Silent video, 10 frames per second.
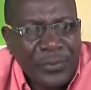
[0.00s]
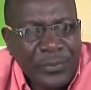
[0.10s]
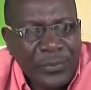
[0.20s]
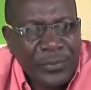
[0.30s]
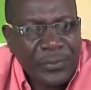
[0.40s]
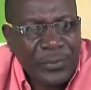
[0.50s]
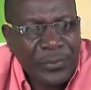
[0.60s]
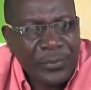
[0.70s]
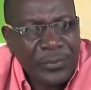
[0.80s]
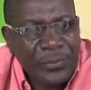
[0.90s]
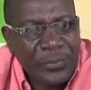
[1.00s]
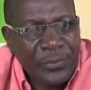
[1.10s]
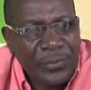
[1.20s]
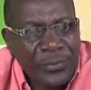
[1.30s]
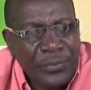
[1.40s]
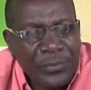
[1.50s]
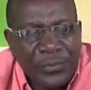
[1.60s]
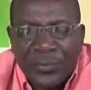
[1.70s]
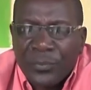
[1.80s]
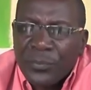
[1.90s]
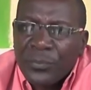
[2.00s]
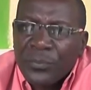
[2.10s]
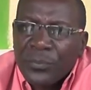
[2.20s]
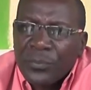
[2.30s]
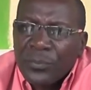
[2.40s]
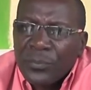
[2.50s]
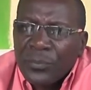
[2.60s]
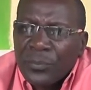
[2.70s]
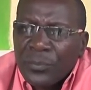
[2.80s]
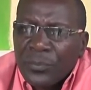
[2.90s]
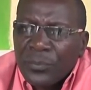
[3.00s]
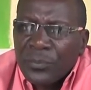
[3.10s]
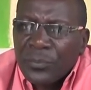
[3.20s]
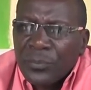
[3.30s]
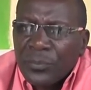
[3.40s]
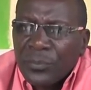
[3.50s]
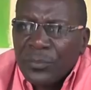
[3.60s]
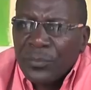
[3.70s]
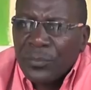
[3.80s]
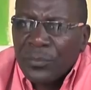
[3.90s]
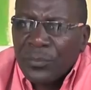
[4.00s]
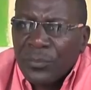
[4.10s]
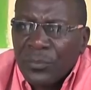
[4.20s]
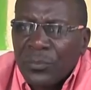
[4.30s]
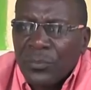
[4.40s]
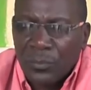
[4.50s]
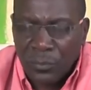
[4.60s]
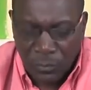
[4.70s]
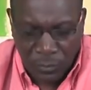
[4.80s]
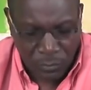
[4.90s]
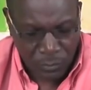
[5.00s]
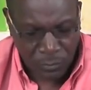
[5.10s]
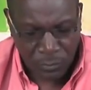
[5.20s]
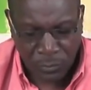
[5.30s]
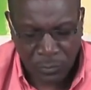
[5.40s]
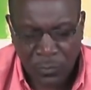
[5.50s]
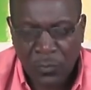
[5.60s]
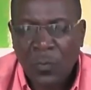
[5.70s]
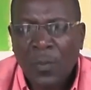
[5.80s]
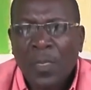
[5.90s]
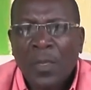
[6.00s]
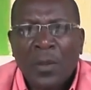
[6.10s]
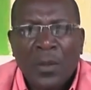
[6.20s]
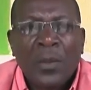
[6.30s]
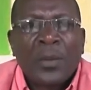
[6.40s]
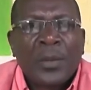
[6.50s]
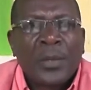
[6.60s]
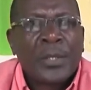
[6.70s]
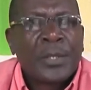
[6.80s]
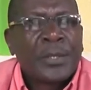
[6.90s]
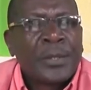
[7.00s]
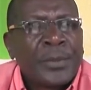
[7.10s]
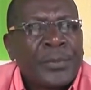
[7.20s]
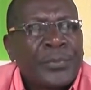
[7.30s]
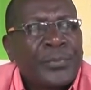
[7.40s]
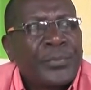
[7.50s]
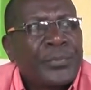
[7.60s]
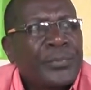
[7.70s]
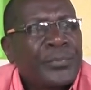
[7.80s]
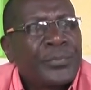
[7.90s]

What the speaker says: This person isn't speaking.